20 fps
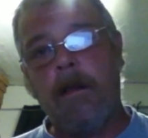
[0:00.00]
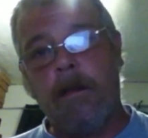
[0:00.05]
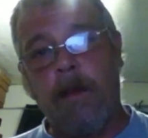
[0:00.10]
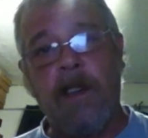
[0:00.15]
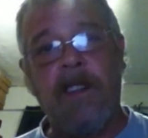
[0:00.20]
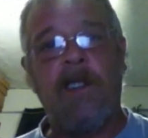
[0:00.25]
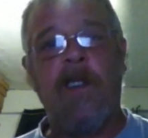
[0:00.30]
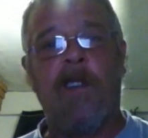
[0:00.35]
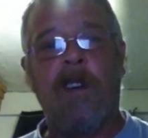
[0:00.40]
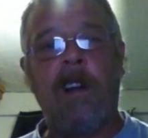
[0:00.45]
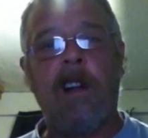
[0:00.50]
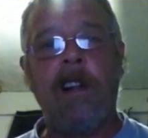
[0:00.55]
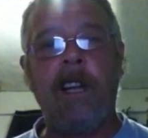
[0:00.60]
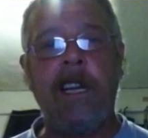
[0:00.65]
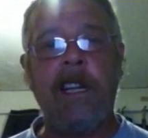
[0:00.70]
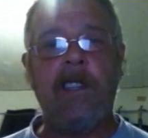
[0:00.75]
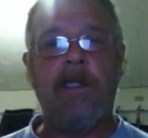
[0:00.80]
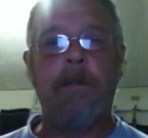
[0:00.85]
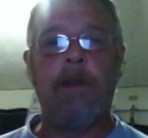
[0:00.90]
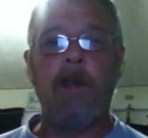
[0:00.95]
But it's not
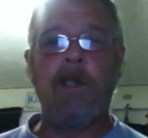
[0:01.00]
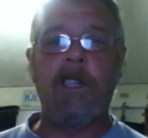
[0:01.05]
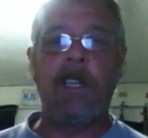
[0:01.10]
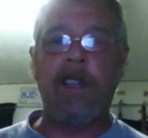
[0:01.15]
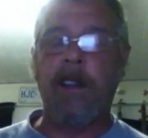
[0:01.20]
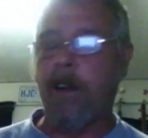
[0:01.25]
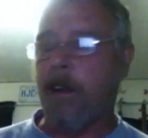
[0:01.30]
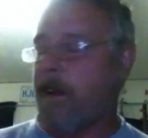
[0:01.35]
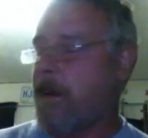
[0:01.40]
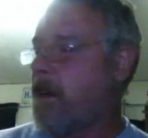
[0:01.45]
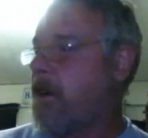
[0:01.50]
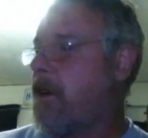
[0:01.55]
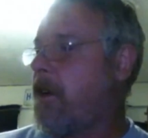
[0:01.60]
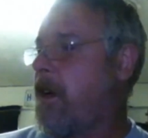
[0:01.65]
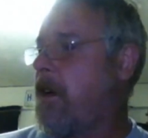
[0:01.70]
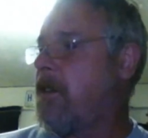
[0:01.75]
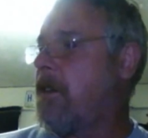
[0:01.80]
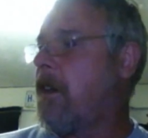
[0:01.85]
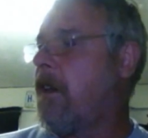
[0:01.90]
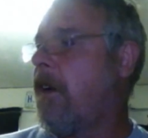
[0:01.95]
clean, it's buzzing like
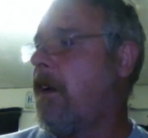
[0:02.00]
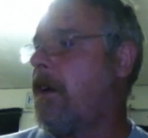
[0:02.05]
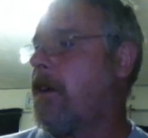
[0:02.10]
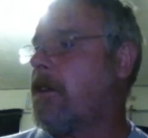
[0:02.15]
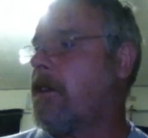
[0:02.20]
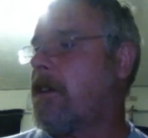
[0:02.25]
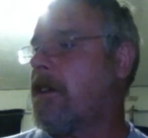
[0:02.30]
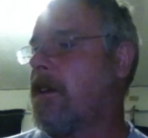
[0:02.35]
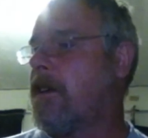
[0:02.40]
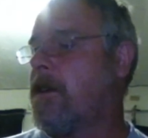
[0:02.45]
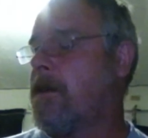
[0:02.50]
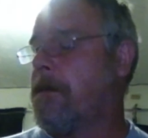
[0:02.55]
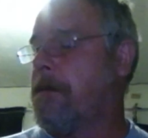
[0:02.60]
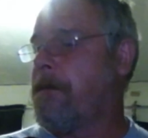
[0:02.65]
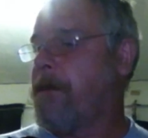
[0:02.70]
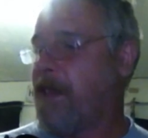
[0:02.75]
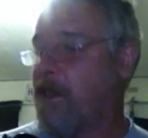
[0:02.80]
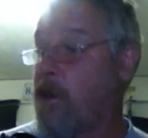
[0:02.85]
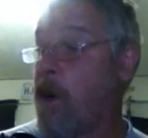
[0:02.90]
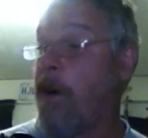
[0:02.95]
crazy like. So
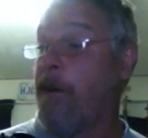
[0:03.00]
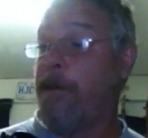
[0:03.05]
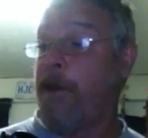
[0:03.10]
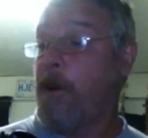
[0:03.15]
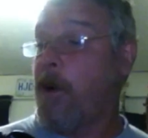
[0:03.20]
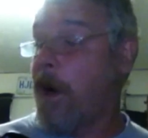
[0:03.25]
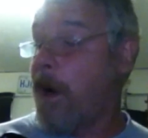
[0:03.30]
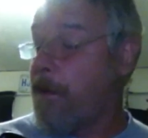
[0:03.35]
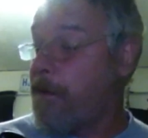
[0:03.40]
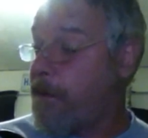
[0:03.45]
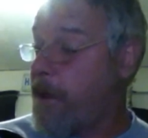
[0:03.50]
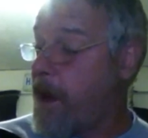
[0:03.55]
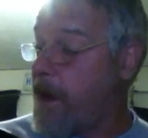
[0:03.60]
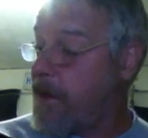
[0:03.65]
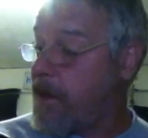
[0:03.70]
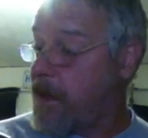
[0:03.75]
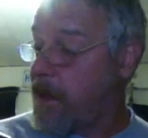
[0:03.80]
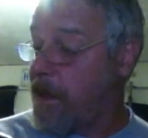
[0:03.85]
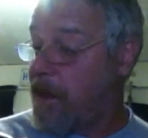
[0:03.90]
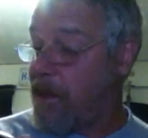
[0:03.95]
it's got a few high
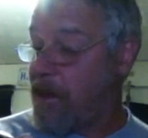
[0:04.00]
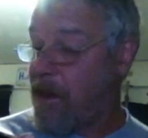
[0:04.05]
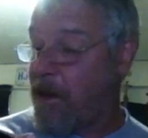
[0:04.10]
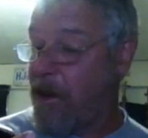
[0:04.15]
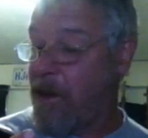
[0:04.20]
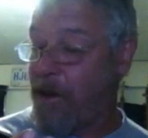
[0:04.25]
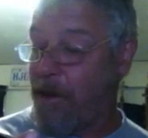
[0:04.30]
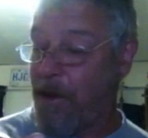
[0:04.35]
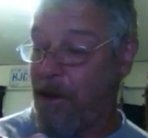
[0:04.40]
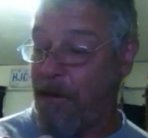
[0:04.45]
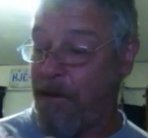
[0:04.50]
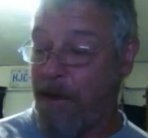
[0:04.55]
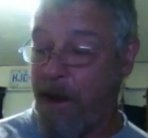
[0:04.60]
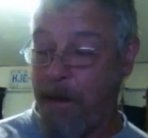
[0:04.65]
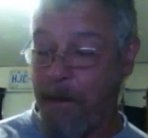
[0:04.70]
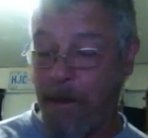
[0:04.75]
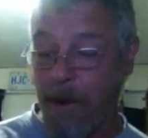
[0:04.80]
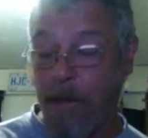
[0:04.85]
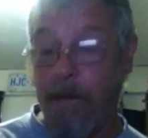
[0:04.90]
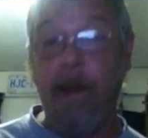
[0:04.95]
frets and it's got another
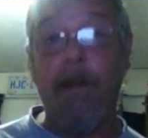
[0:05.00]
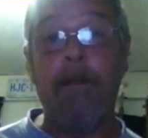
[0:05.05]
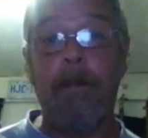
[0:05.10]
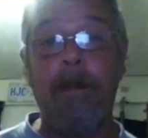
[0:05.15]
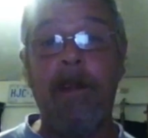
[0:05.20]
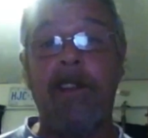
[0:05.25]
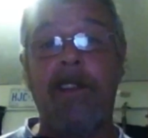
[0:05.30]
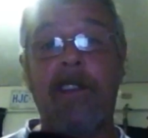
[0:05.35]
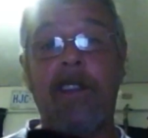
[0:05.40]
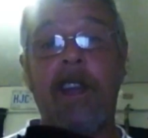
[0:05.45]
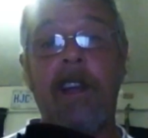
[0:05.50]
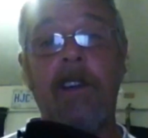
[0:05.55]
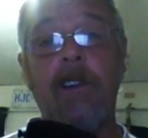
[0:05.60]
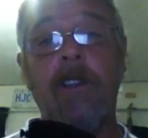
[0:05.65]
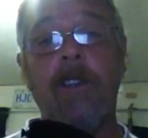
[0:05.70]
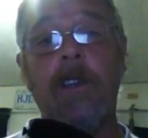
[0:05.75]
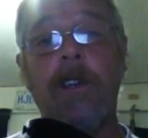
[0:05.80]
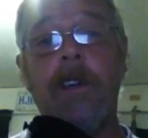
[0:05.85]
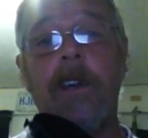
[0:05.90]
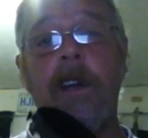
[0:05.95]
fret problem. But as I say, I'll
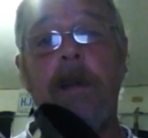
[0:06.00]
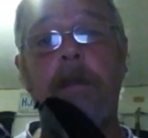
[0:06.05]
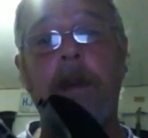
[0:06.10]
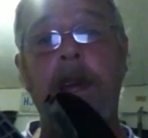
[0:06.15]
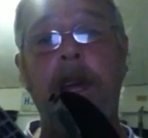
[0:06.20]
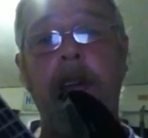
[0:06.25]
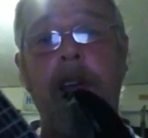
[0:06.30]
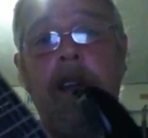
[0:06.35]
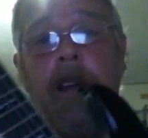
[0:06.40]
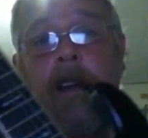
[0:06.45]
show you in a bit,